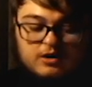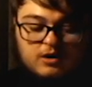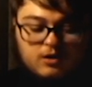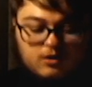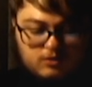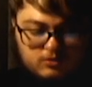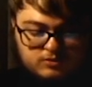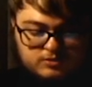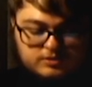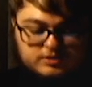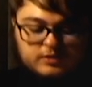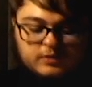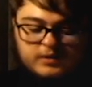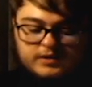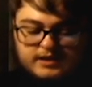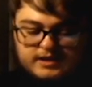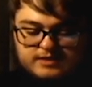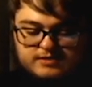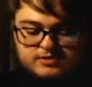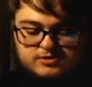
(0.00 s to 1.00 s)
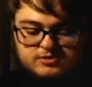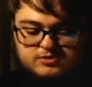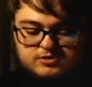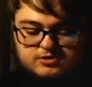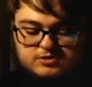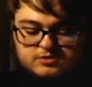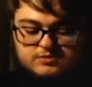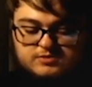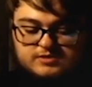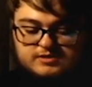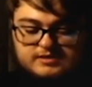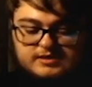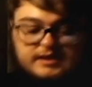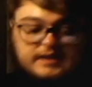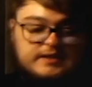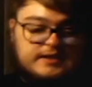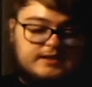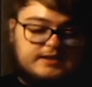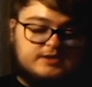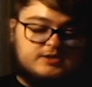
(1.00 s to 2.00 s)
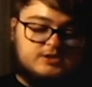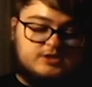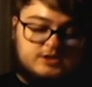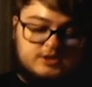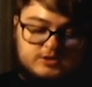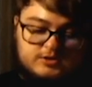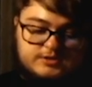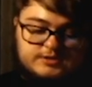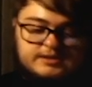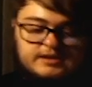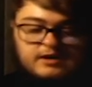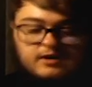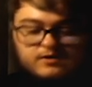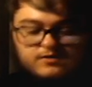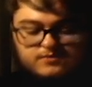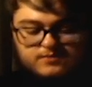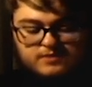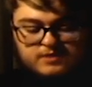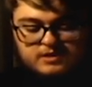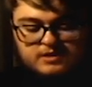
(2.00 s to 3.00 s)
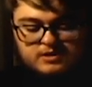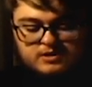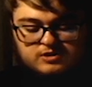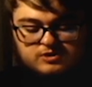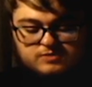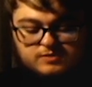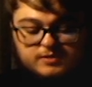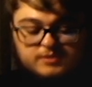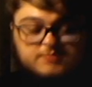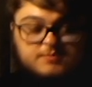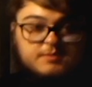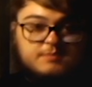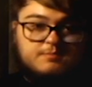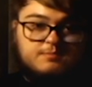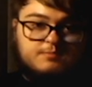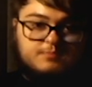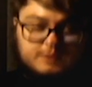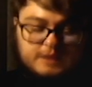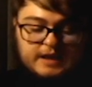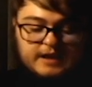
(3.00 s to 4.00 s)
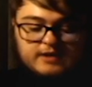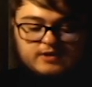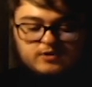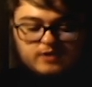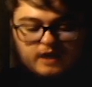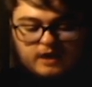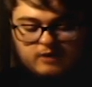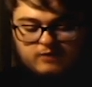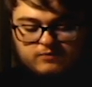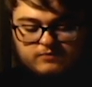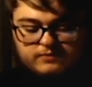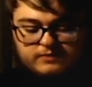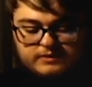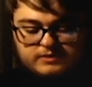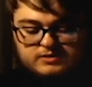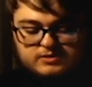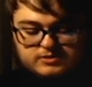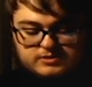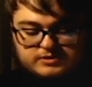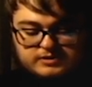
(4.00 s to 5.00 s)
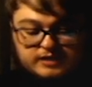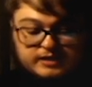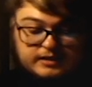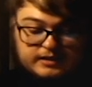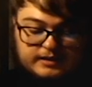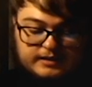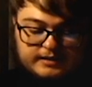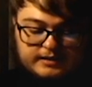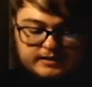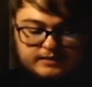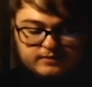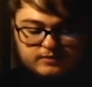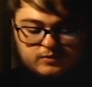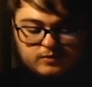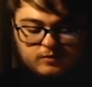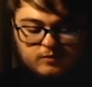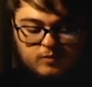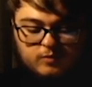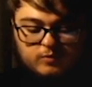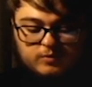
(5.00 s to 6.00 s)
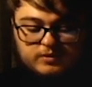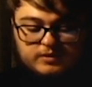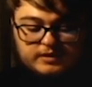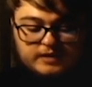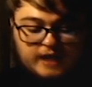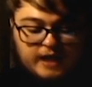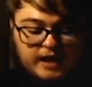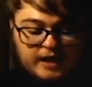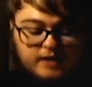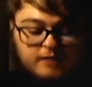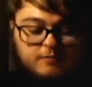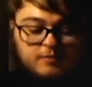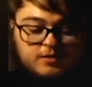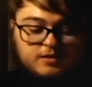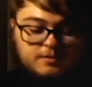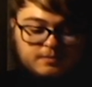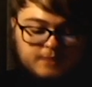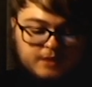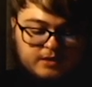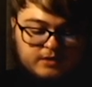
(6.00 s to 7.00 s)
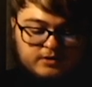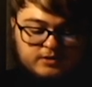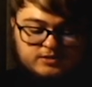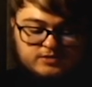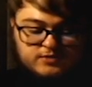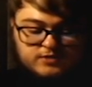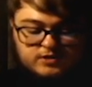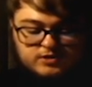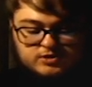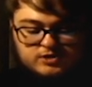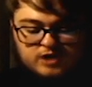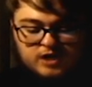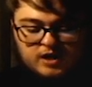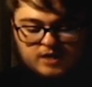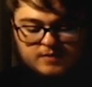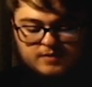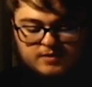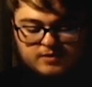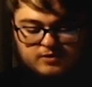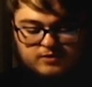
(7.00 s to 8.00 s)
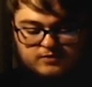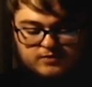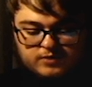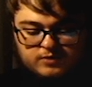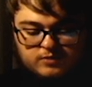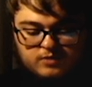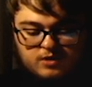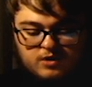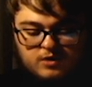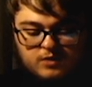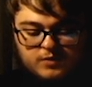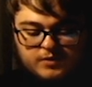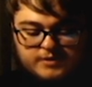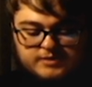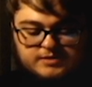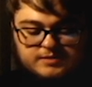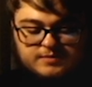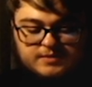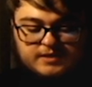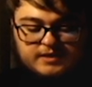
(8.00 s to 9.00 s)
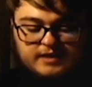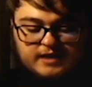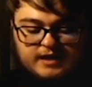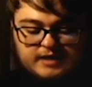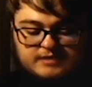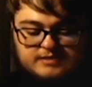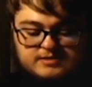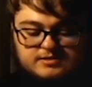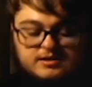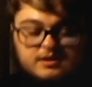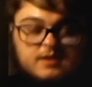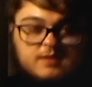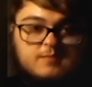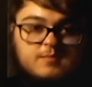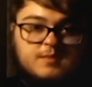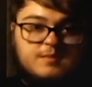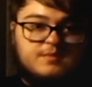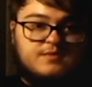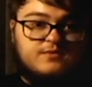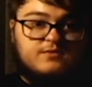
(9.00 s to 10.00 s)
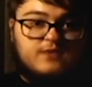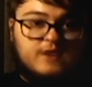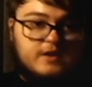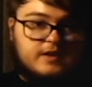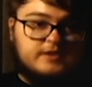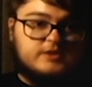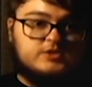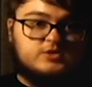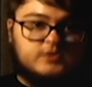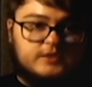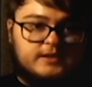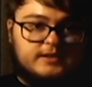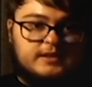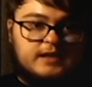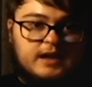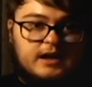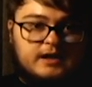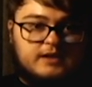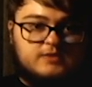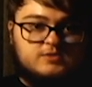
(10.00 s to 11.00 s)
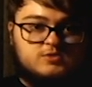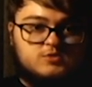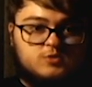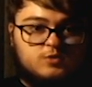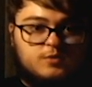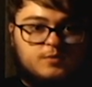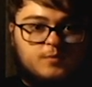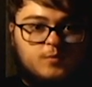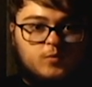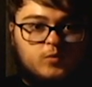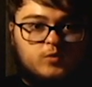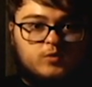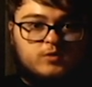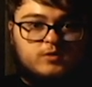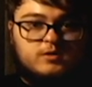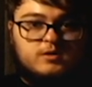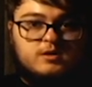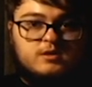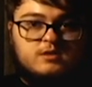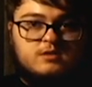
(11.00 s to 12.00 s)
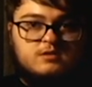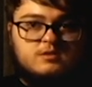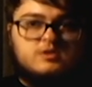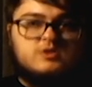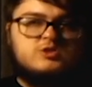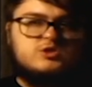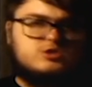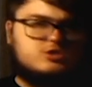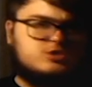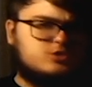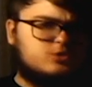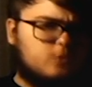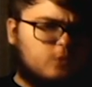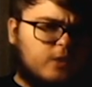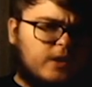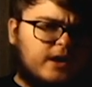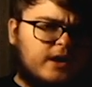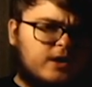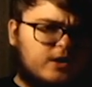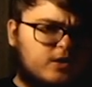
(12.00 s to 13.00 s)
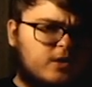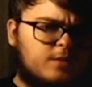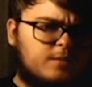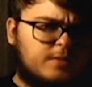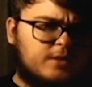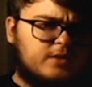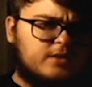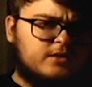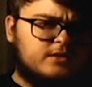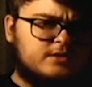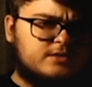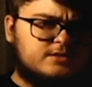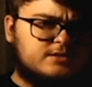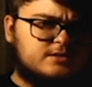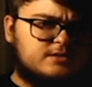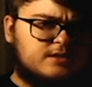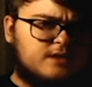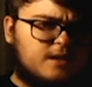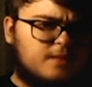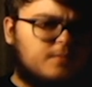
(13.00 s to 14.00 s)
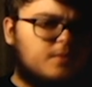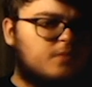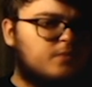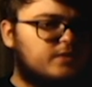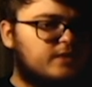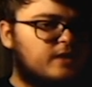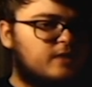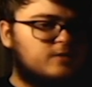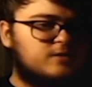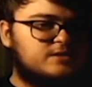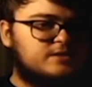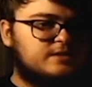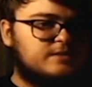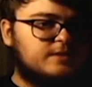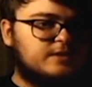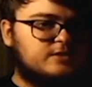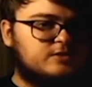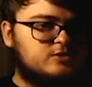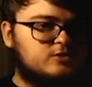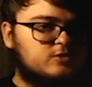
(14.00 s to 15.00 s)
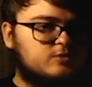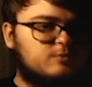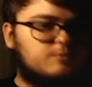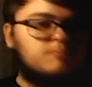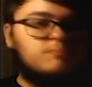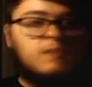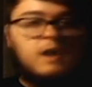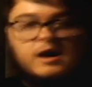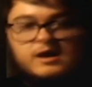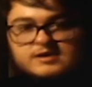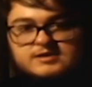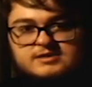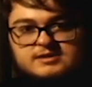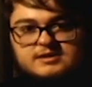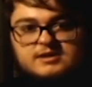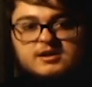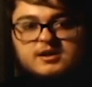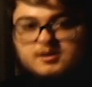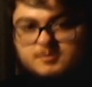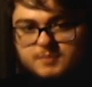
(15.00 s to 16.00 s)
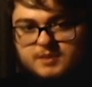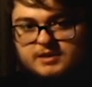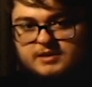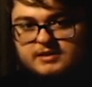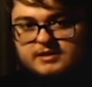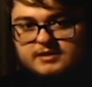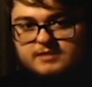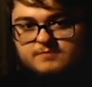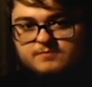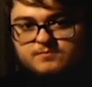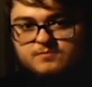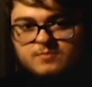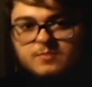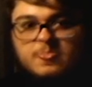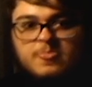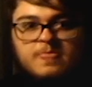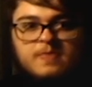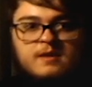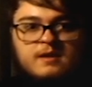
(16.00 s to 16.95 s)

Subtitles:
This also allows you to use the techniques yourself, to possibly plan your outfit to subtly give you a more reliable appearance for a job interview, wearing something that has maybe very straight lines or a more square appearance, but without seeming too boxy and unappealing.